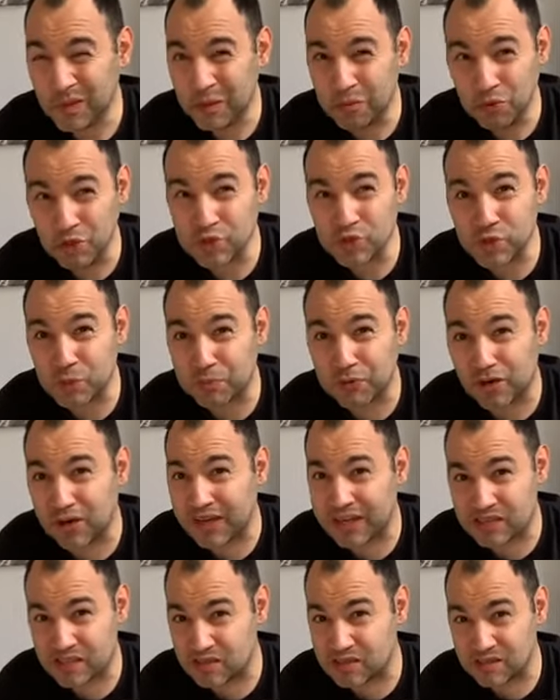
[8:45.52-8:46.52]
I'm not
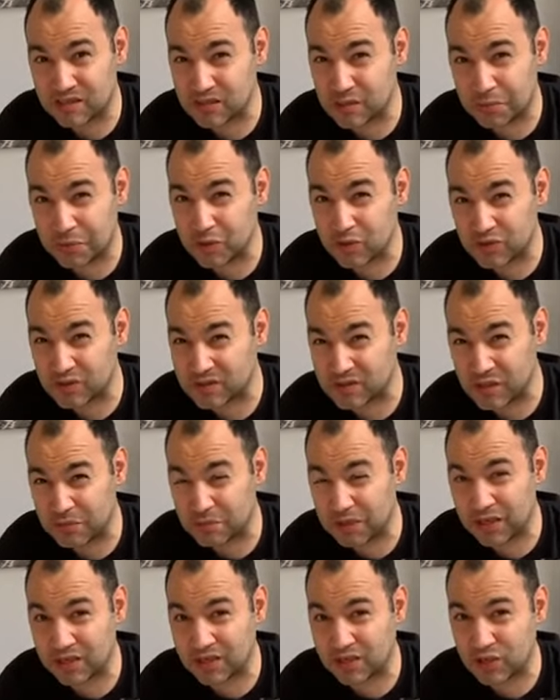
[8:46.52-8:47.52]
surprised, to be honest, it
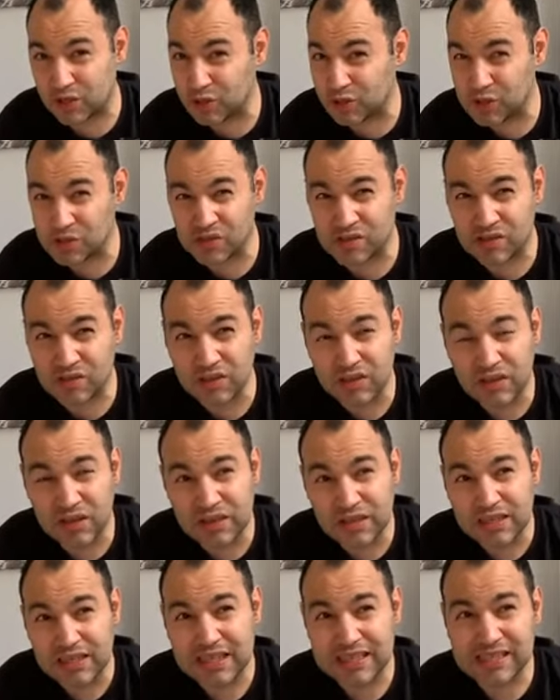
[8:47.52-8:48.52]
being a ghost
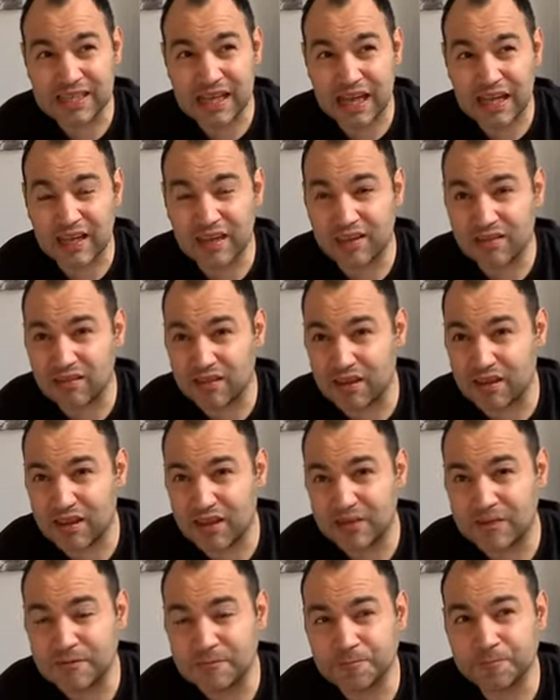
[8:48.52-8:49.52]
attacking
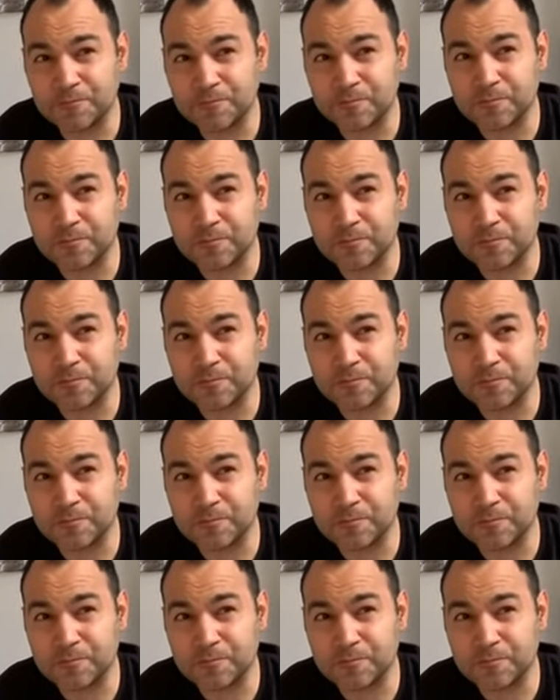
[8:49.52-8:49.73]
there.